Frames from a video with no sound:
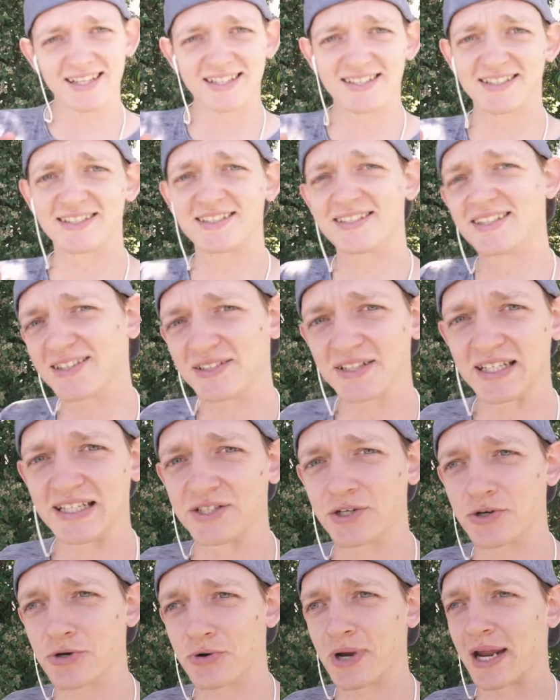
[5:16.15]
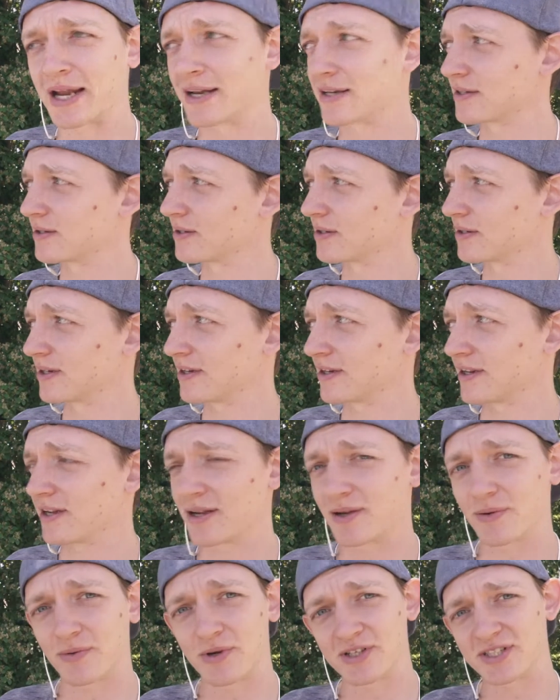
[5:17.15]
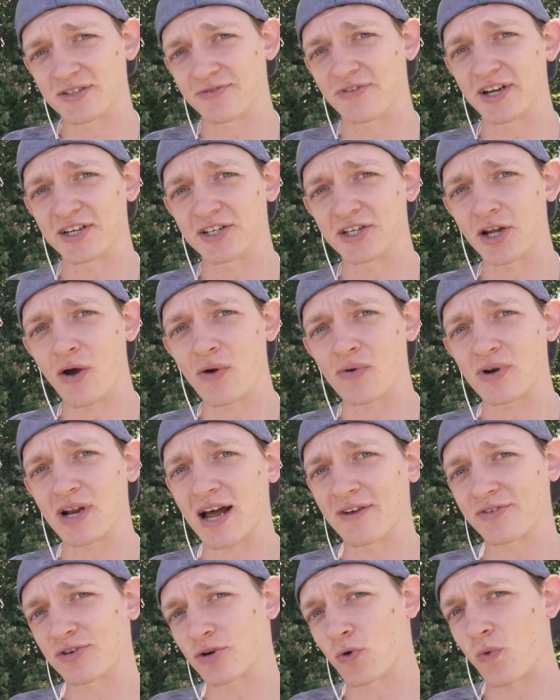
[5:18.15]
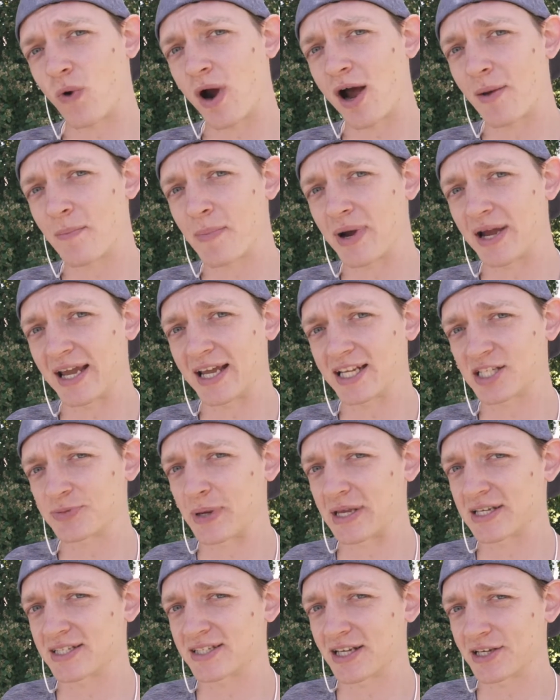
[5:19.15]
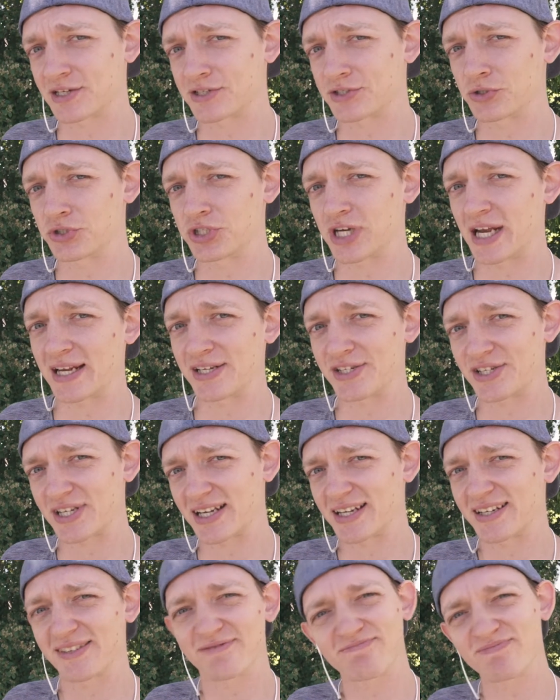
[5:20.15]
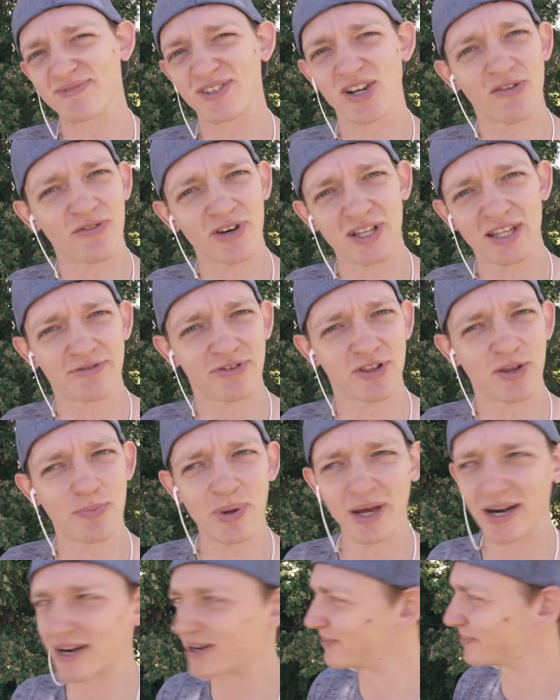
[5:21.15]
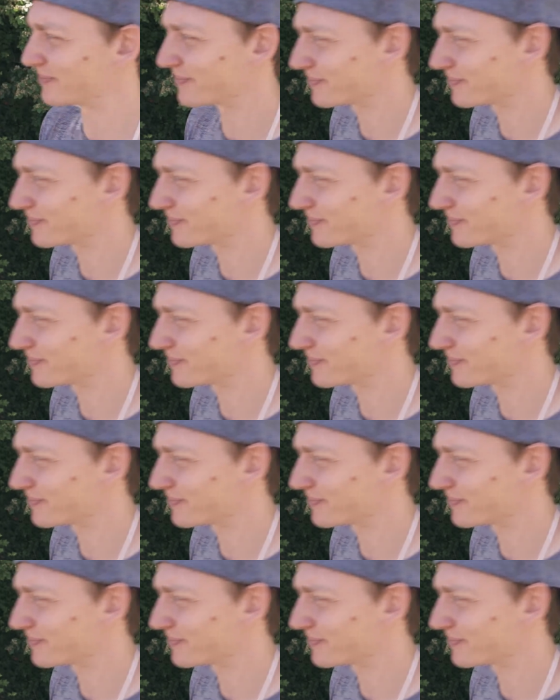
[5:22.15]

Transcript: still need to create because if I don't, after a while, my headspace starts to change and not really for the better.